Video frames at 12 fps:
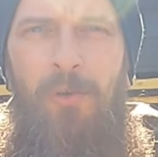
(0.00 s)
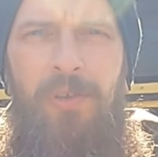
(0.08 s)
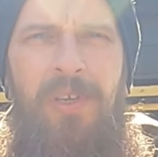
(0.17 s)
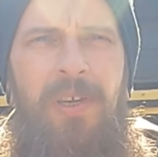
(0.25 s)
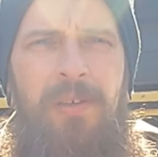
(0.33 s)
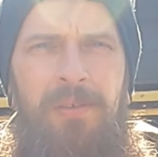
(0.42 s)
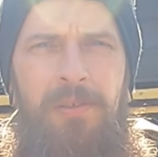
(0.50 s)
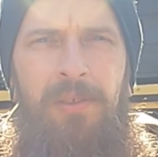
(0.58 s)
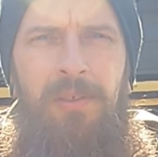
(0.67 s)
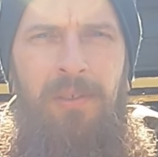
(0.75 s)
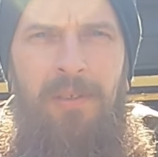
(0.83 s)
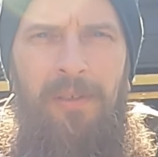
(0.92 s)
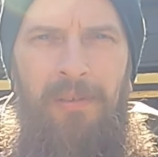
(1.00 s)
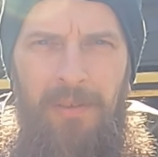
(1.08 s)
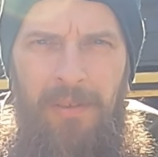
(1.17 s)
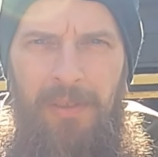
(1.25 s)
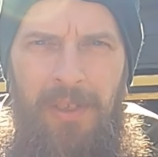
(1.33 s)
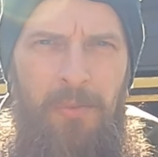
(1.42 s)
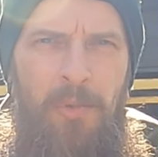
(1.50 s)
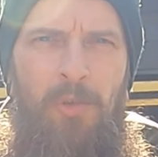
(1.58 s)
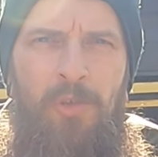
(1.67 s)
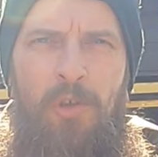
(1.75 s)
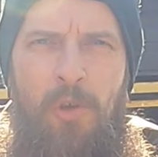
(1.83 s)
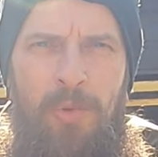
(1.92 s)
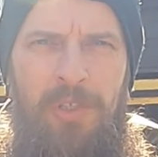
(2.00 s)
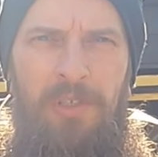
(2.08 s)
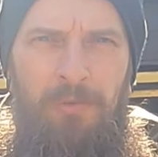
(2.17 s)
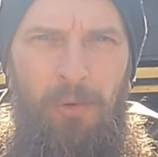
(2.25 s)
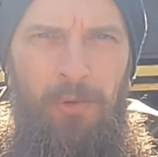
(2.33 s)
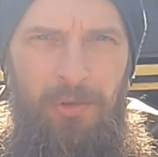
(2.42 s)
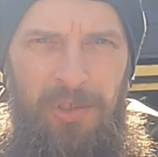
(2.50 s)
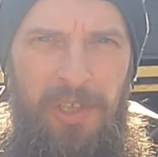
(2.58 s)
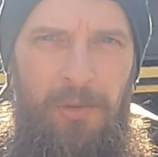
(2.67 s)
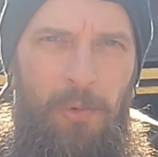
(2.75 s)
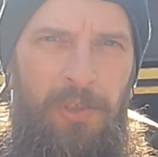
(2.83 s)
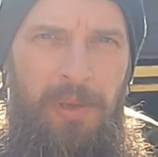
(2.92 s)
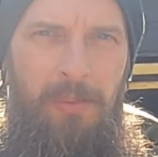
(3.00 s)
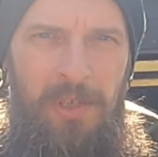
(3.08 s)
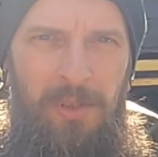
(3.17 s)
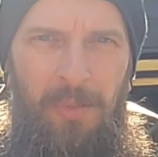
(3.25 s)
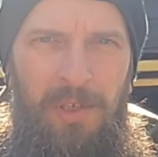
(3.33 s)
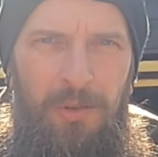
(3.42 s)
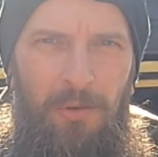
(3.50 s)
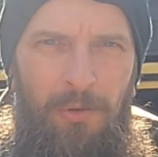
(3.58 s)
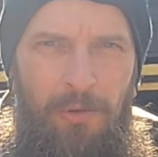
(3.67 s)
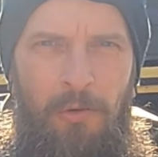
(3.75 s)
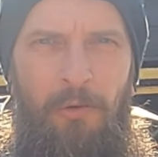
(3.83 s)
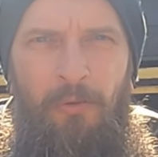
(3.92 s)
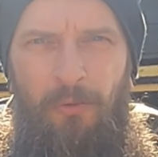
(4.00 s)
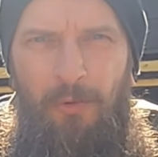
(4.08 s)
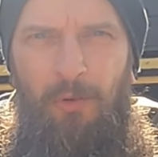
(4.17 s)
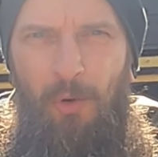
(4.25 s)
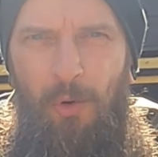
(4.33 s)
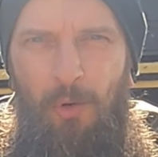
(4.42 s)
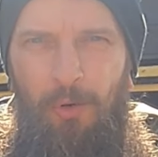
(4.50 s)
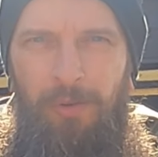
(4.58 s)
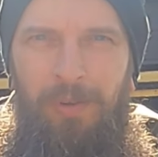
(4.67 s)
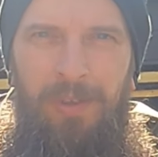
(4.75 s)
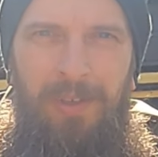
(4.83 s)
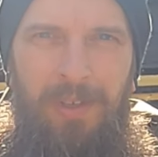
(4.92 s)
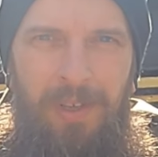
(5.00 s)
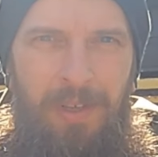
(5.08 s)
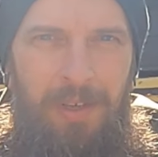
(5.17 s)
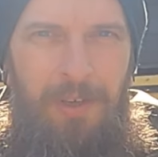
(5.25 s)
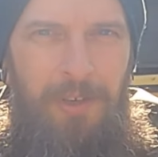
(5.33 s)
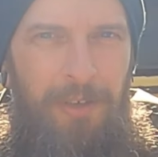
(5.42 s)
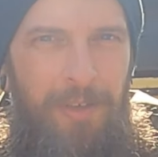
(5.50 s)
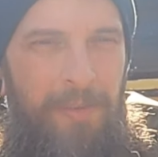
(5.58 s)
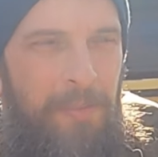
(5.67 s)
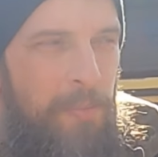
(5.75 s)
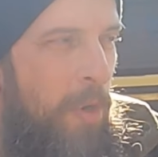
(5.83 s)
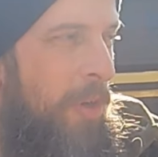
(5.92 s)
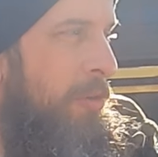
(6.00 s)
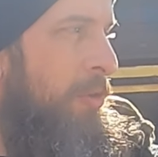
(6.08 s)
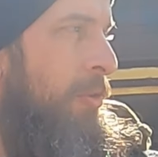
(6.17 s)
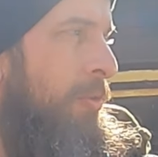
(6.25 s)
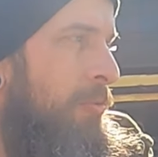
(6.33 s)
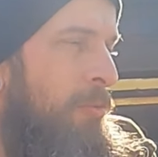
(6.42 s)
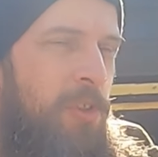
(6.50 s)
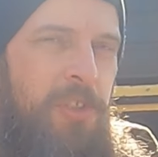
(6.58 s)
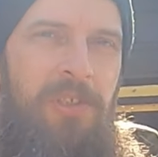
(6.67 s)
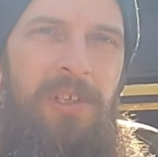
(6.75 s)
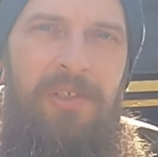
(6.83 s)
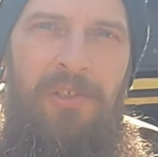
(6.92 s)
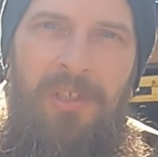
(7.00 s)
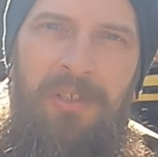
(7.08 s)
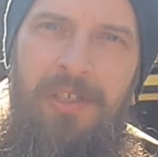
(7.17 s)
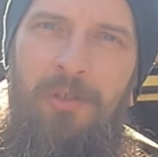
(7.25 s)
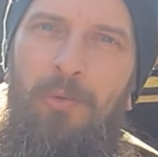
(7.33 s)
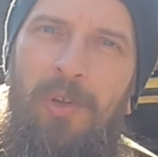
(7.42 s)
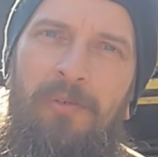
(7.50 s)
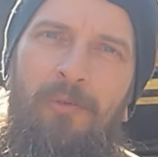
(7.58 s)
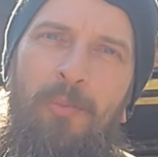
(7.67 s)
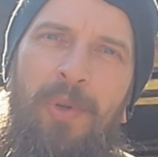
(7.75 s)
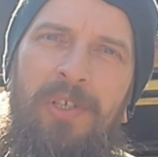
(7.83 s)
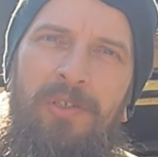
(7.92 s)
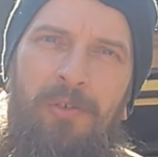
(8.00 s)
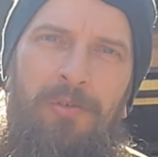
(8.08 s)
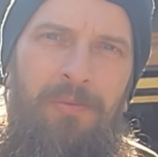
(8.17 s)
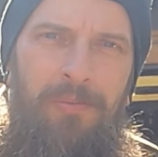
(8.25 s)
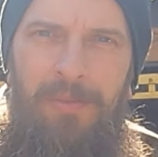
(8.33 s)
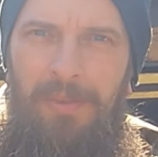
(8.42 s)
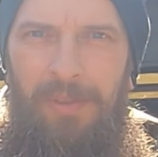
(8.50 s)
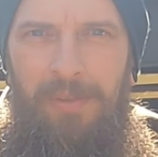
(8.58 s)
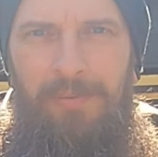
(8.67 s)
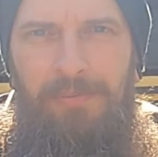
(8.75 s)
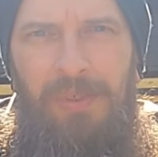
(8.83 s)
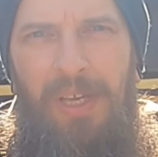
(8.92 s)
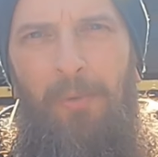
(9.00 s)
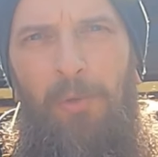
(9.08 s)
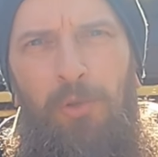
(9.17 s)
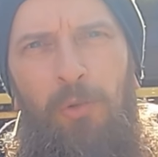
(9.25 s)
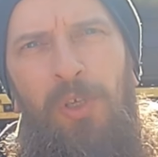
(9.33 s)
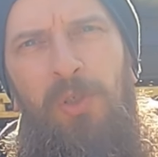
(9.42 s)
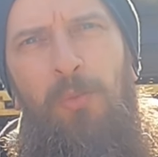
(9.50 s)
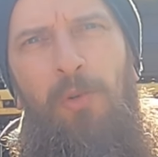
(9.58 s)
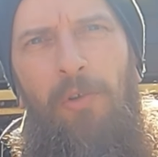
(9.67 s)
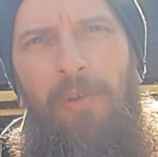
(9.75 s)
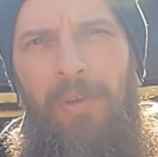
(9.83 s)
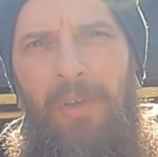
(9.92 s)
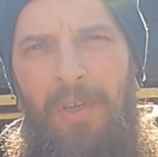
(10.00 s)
But yeah, let me know in the comments if you understand what I mean by the flow. But you know, what's nice is at least we'll have a base on I want to explore.